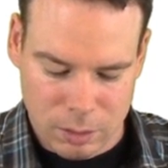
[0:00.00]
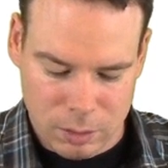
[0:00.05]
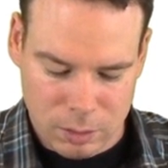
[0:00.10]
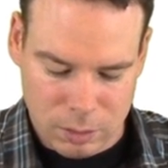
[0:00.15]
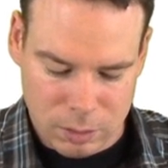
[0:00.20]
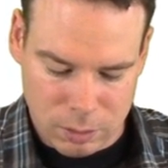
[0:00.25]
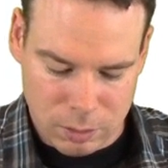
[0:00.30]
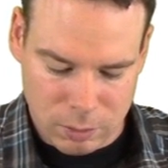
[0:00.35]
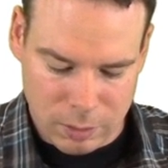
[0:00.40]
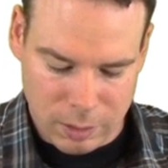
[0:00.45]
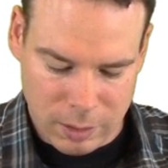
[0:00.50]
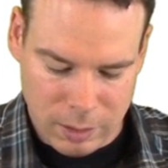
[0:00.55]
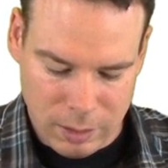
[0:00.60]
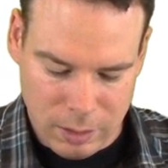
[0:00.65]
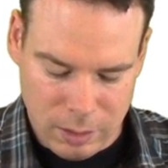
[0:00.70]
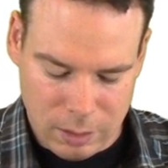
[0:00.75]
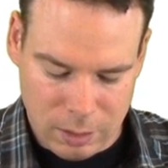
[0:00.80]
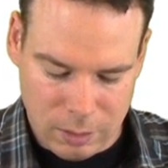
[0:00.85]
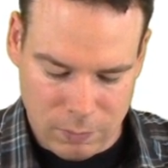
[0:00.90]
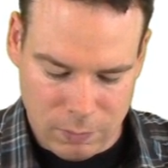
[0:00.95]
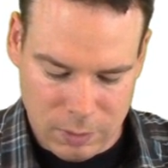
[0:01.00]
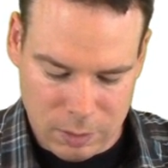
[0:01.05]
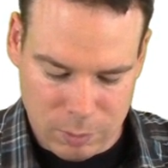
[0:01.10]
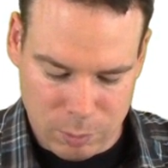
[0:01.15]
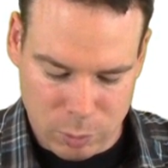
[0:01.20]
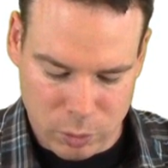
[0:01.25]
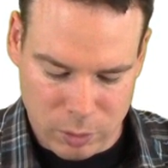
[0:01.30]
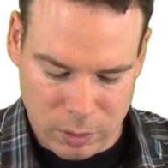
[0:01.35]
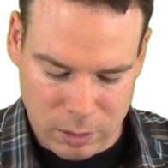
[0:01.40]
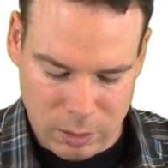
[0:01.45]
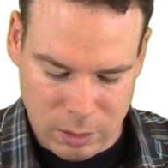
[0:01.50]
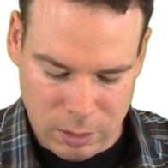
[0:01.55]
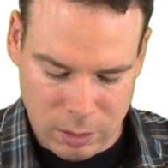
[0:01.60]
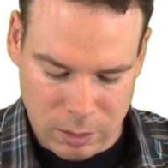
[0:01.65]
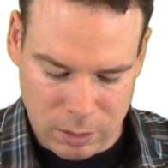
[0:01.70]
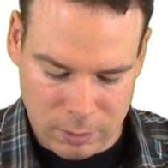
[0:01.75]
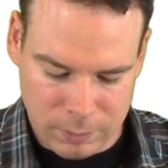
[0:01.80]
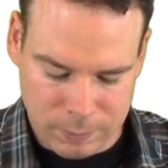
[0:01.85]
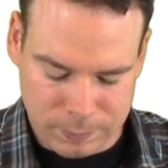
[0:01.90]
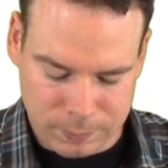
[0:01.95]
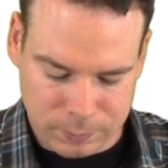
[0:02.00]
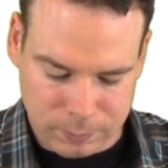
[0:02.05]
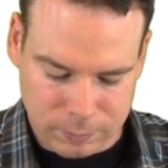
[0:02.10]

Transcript: So the height of this point here